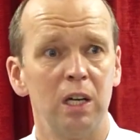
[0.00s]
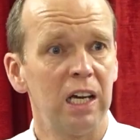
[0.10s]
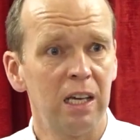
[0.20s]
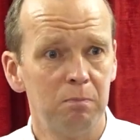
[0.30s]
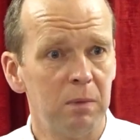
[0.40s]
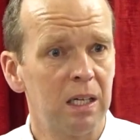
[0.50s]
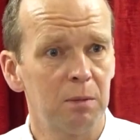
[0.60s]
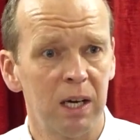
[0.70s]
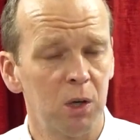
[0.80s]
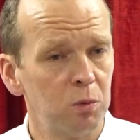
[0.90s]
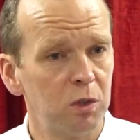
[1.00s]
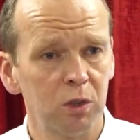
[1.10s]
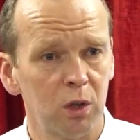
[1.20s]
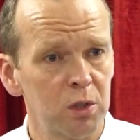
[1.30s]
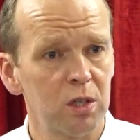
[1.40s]
leave me to my own
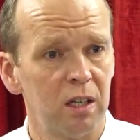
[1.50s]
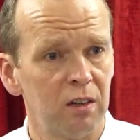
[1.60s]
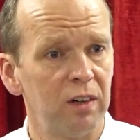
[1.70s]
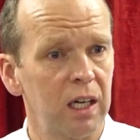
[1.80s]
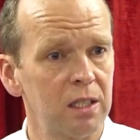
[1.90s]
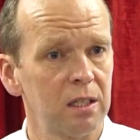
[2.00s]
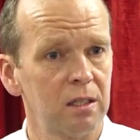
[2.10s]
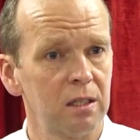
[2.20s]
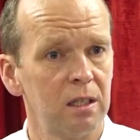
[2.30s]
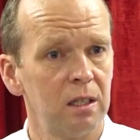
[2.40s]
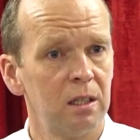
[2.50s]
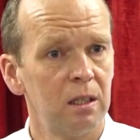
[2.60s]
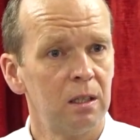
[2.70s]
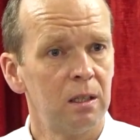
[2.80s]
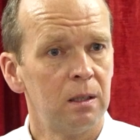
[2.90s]
thoughts and devices.
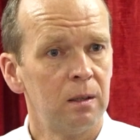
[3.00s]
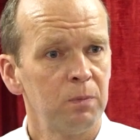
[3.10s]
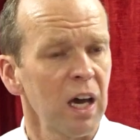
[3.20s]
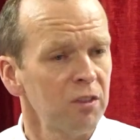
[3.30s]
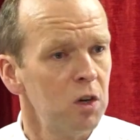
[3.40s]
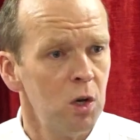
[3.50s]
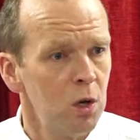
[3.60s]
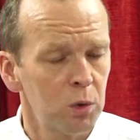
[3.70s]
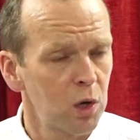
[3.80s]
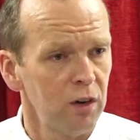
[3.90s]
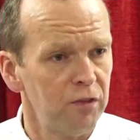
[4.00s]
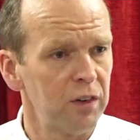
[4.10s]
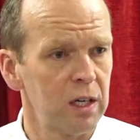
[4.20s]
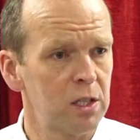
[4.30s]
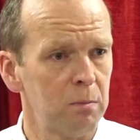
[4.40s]
I have no
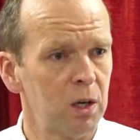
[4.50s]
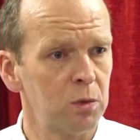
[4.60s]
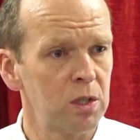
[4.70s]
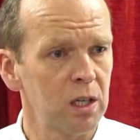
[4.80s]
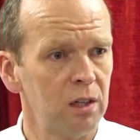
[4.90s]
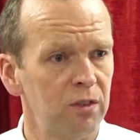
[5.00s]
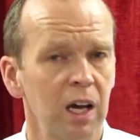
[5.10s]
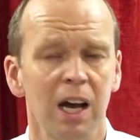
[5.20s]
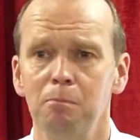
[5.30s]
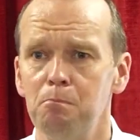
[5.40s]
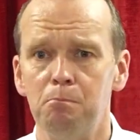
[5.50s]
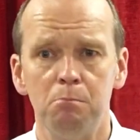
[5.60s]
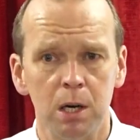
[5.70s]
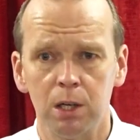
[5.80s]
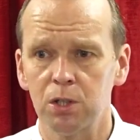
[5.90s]
confidence in my own self. Have
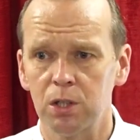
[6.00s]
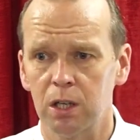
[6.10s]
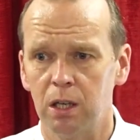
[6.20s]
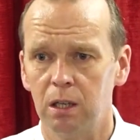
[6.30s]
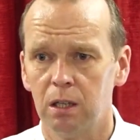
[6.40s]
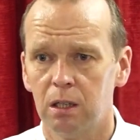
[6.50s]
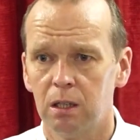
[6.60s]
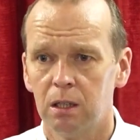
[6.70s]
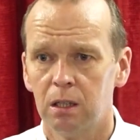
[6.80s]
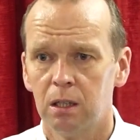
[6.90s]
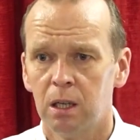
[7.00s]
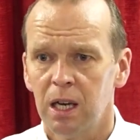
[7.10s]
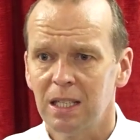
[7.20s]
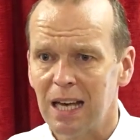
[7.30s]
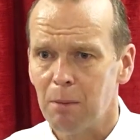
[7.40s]
mercy.
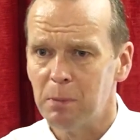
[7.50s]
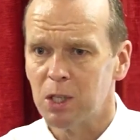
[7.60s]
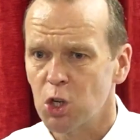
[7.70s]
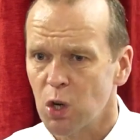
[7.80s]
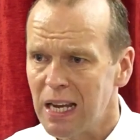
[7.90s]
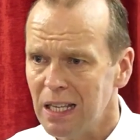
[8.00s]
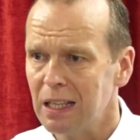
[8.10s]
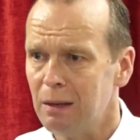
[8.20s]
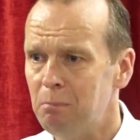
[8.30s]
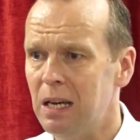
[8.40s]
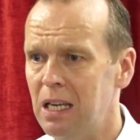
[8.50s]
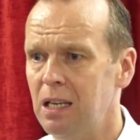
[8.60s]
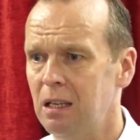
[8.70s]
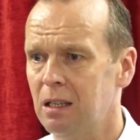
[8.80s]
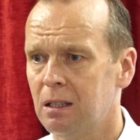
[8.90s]
Is that betrayal in
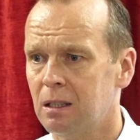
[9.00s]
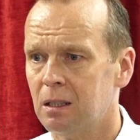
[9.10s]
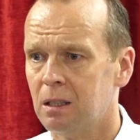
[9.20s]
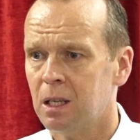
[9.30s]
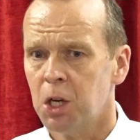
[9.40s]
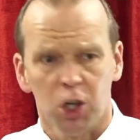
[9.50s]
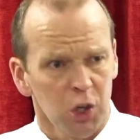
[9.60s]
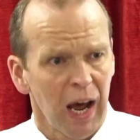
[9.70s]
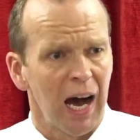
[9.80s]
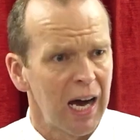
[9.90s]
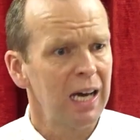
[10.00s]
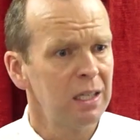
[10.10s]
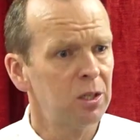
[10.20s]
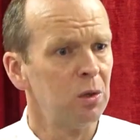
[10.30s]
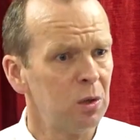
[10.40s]
me? Could I
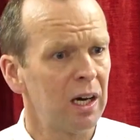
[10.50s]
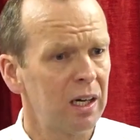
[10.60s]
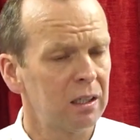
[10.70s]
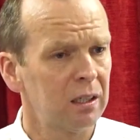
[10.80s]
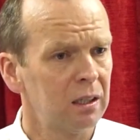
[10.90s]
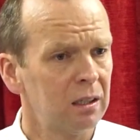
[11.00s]
do that?